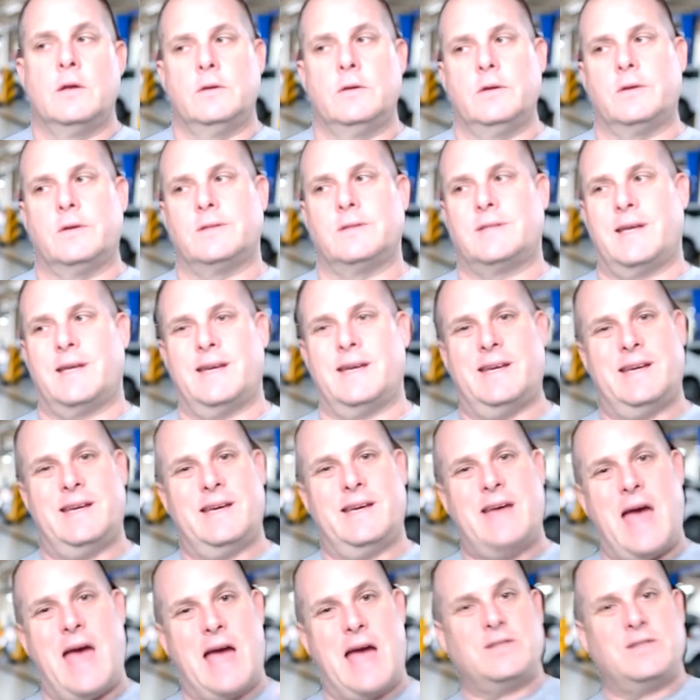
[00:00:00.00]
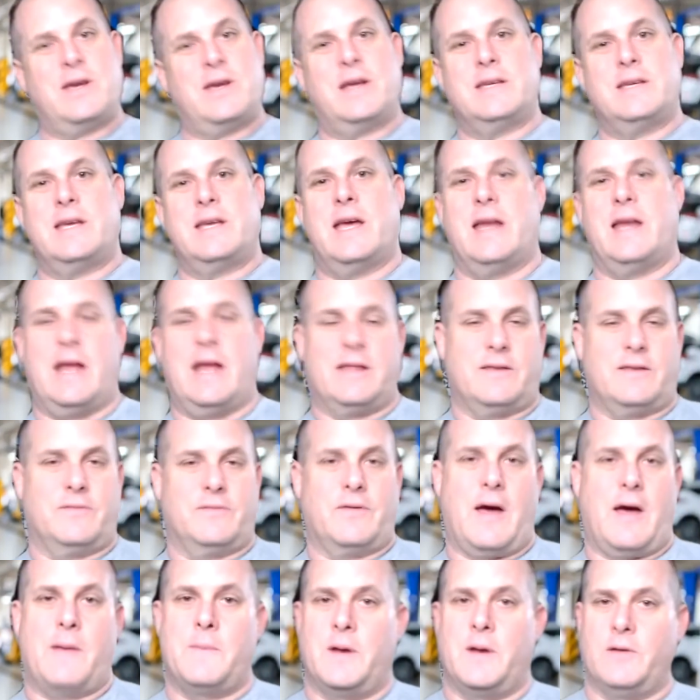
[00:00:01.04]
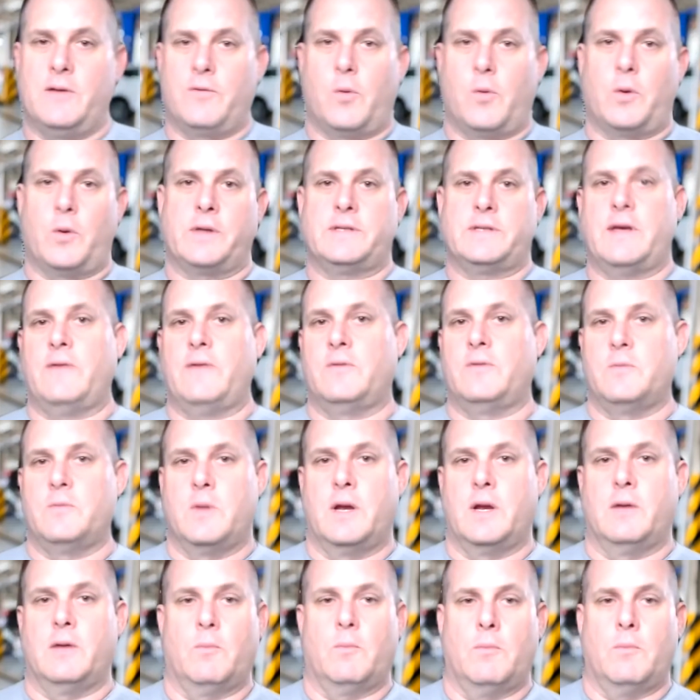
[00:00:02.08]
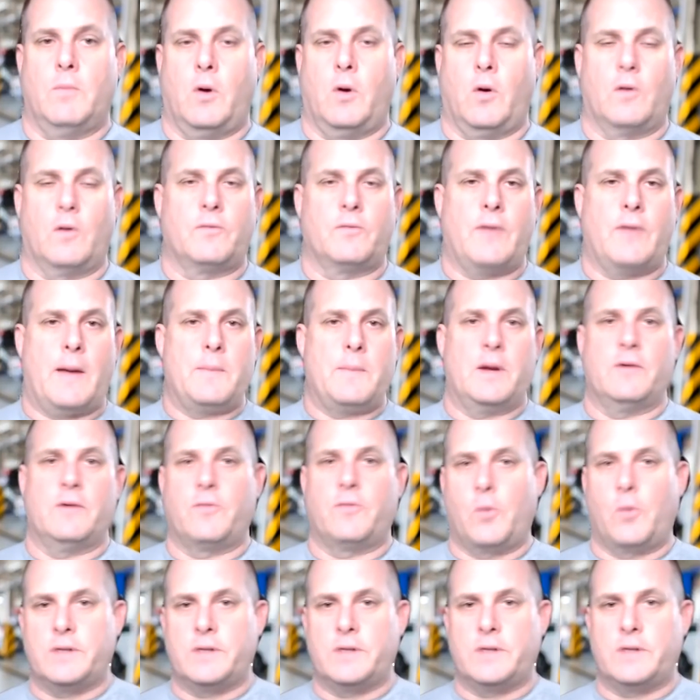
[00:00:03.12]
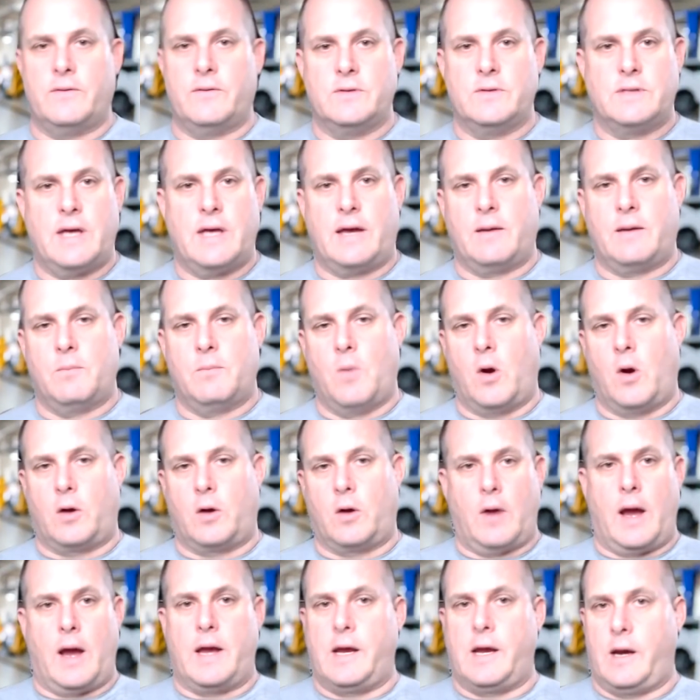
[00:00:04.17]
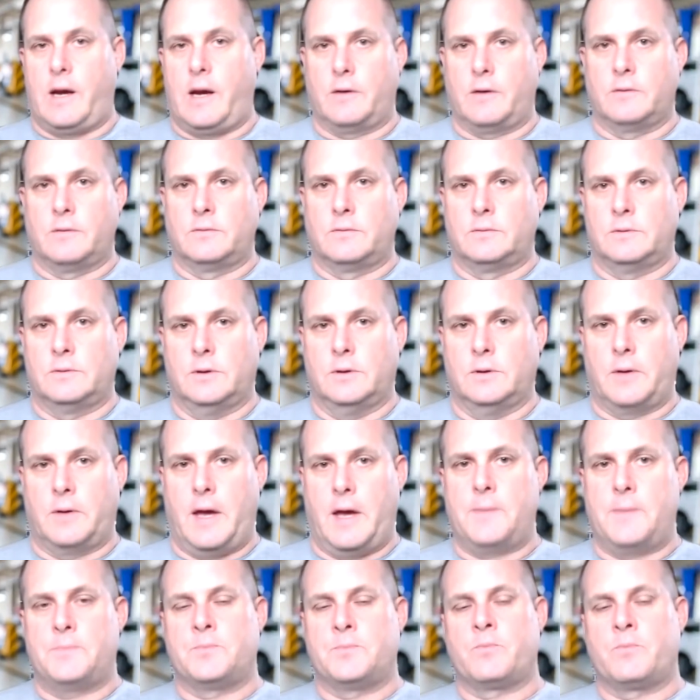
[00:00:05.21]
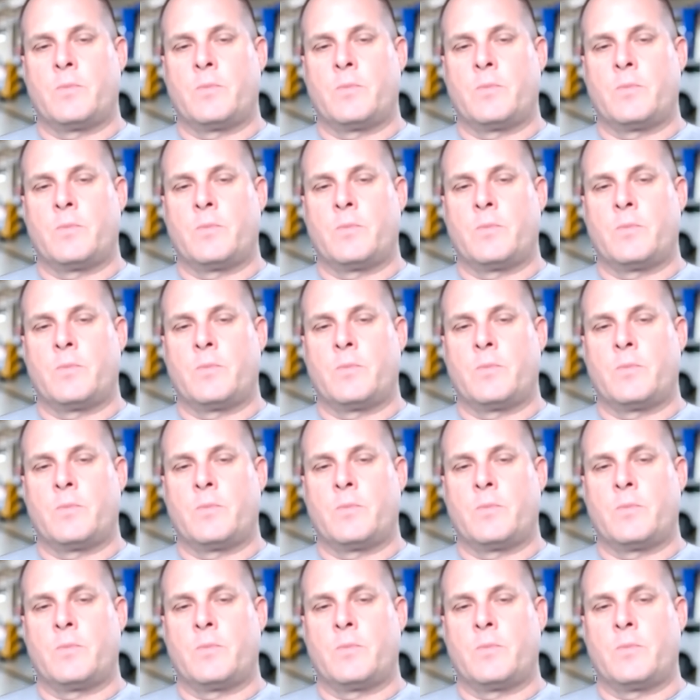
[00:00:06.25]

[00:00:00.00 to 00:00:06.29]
You can say, actually, I did at the 5 minute 47 minute or 5 minute 47 second mark right here. Okay.